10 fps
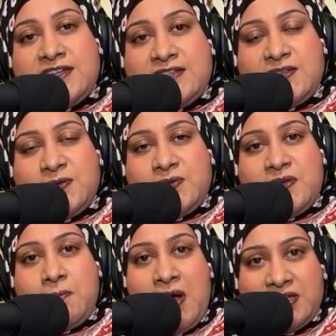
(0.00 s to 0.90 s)
to the
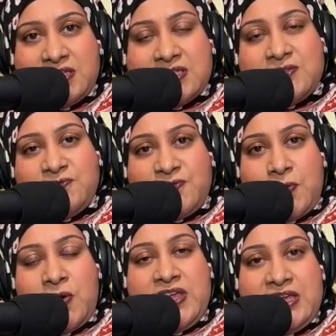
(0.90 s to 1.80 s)
mosque
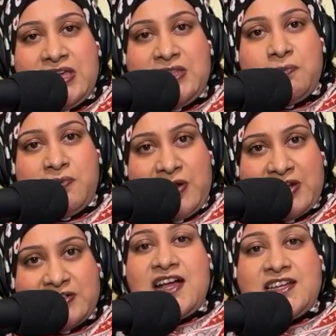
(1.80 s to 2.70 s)
for Eid
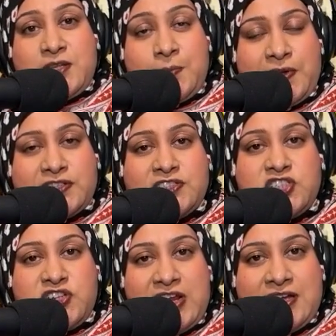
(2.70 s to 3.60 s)
prayers. A typical
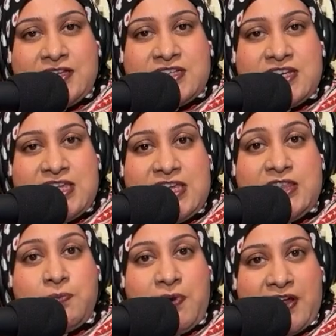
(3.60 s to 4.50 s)
Sri Lankan
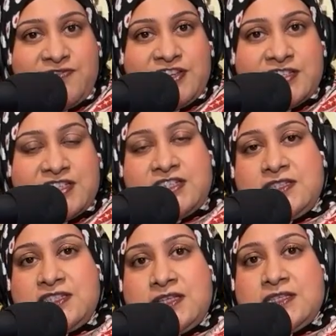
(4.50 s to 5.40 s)
Eid breakfast
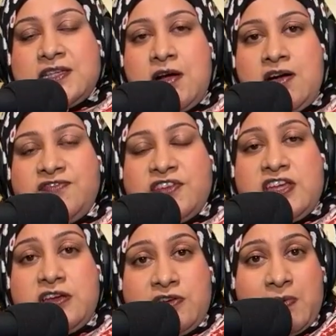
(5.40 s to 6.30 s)
consists of
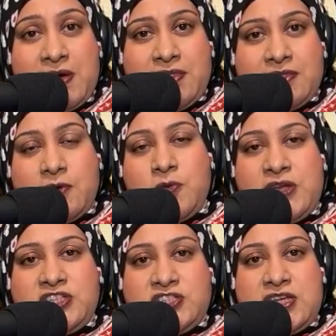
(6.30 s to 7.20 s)
kiribat,
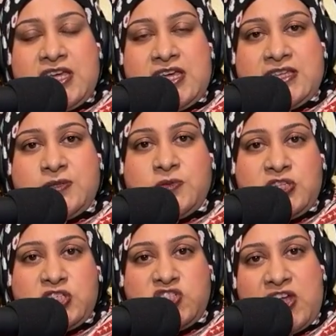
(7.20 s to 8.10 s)
which
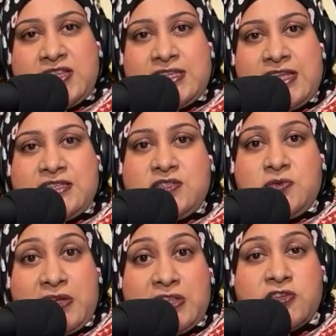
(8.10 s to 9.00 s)
translates to
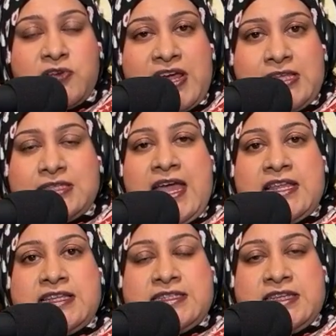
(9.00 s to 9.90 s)
milk rice,
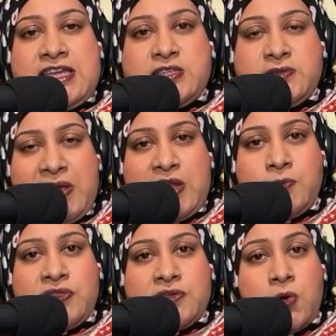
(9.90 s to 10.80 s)
and it's made
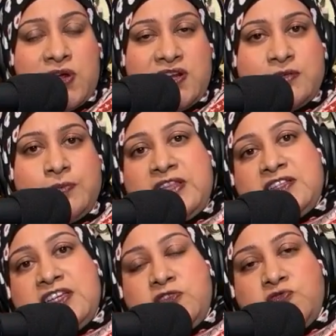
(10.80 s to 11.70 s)
with coconut
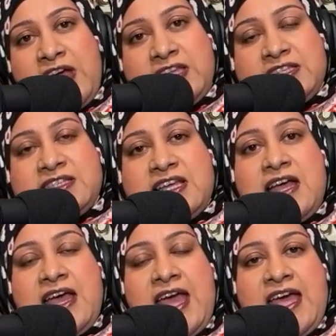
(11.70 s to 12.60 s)
milk and rice.
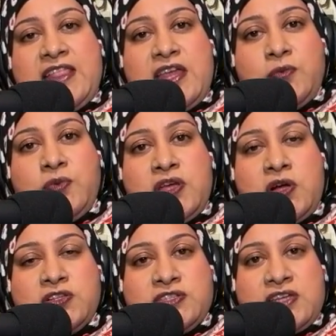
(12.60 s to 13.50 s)
And then we
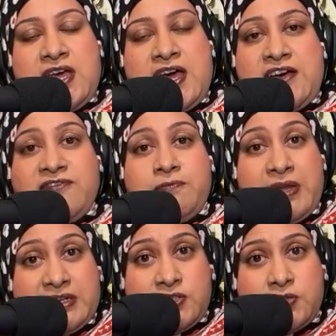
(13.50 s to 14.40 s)
also have
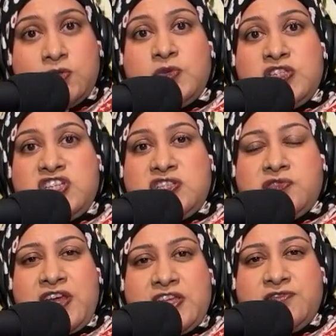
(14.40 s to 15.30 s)
pittu, which
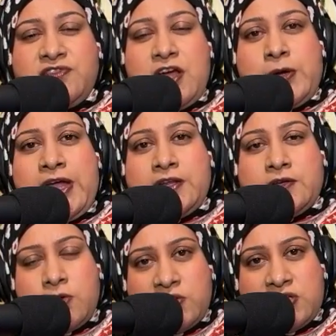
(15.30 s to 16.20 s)
is rice flour and a
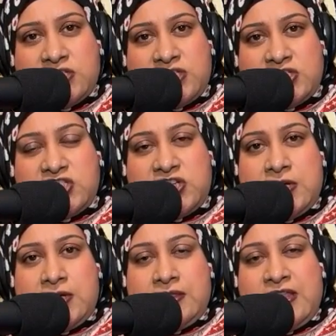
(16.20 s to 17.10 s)
coconut dish.
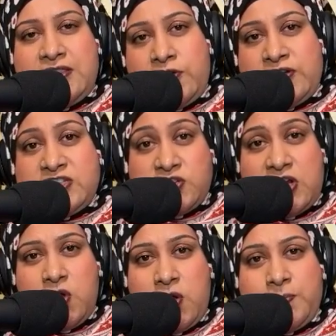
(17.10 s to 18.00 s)
Then there are
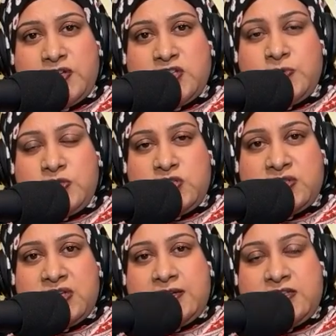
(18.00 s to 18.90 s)
string hoppers, which
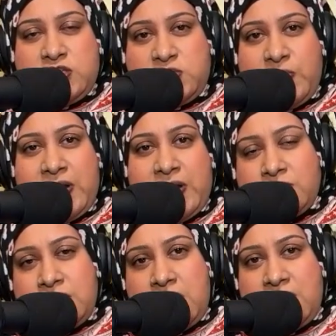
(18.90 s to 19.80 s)
is a dish made
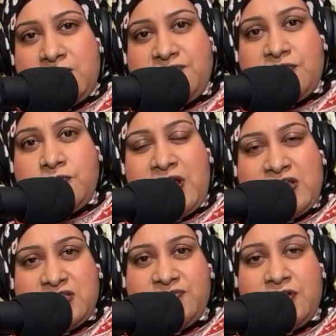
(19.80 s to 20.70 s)
out of
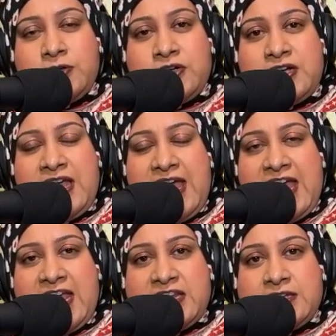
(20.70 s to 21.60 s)
rice flour,
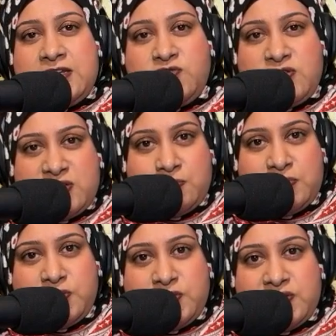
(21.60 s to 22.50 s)
and it
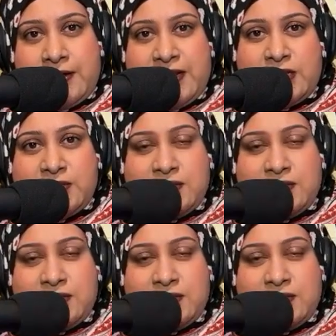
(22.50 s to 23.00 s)
resembles a little